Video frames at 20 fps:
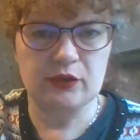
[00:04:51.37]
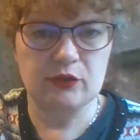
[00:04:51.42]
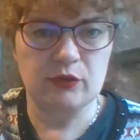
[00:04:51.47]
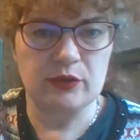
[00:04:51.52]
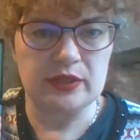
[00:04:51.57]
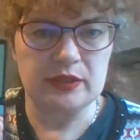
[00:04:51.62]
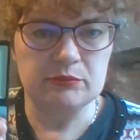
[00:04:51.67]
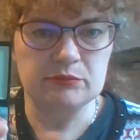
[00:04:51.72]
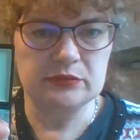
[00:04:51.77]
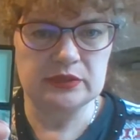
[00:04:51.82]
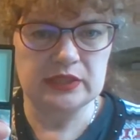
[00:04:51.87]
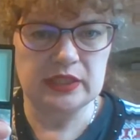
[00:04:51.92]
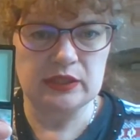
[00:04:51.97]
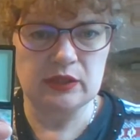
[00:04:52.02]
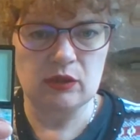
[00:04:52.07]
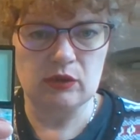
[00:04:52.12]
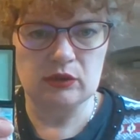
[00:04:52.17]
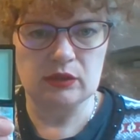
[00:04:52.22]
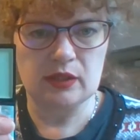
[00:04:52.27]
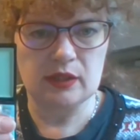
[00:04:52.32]
creams. They're
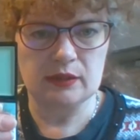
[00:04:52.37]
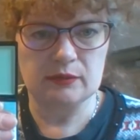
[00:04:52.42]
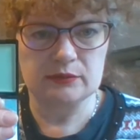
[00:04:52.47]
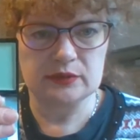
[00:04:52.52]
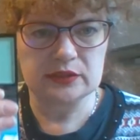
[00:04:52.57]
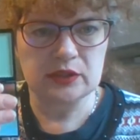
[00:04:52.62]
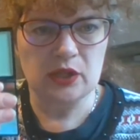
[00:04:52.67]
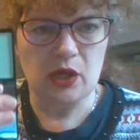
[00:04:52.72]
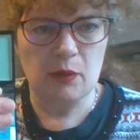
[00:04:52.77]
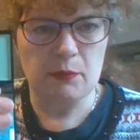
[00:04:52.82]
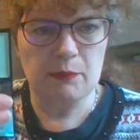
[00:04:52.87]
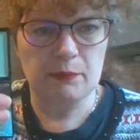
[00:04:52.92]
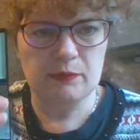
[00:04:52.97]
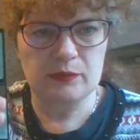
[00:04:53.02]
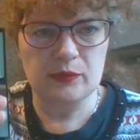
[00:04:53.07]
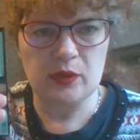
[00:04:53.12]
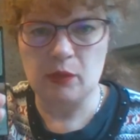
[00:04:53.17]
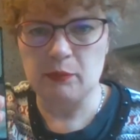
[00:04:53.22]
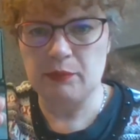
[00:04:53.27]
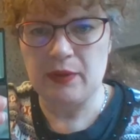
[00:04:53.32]
not. It's
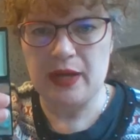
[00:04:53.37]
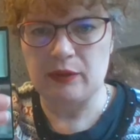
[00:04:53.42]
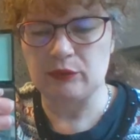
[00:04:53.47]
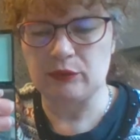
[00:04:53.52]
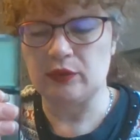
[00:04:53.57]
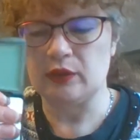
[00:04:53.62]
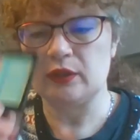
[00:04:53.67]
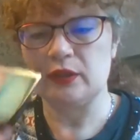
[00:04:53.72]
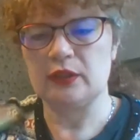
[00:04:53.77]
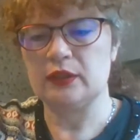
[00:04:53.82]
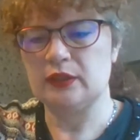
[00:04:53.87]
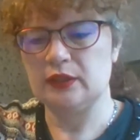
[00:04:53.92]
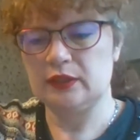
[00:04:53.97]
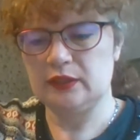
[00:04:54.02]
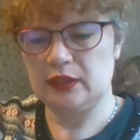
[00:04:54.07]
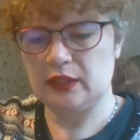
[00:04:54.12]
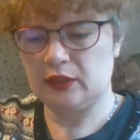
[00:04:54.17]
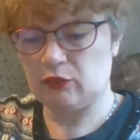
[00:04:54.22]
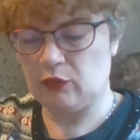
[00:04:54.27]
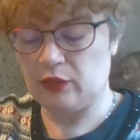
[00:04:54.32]
not powder.
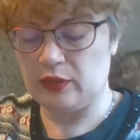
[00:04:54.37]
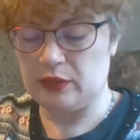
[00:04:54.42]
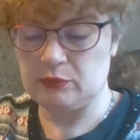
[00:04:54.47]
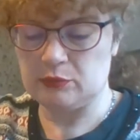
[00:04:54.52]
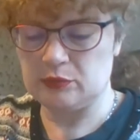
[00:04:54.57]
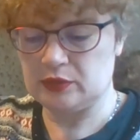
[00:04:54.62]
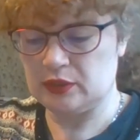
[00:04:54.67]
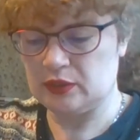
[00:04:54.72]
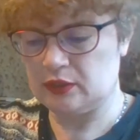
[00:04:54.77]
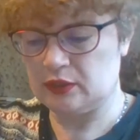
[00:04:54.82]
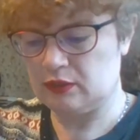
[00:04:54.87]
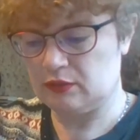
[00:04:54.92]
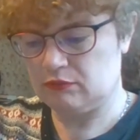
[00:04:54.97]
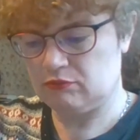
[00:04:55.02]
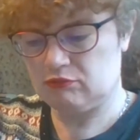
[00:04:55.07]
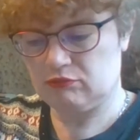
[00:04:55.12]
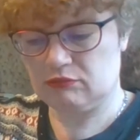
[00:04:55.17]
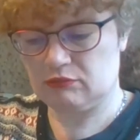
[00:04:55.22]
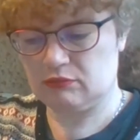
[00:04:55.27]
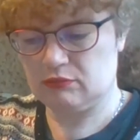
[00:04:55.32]
Their creams, and
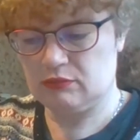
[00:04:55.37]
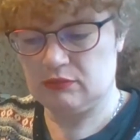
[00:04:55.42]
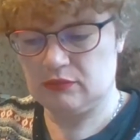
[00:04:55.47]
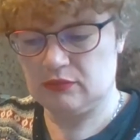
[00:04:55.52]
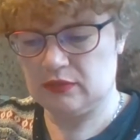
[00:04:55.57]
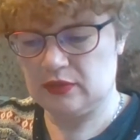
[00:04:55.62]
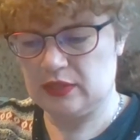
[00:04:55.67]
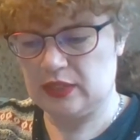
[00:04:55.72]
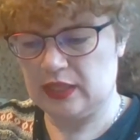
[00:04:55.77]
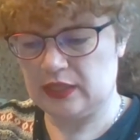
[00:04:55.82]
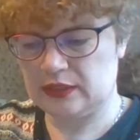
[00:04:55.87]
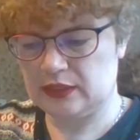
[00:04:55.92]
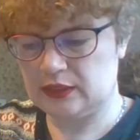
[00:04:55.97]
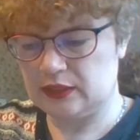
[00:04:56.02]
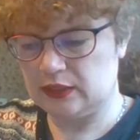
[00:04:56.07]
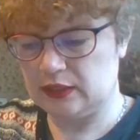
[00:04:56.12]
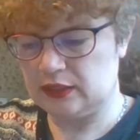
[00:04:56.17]
I did a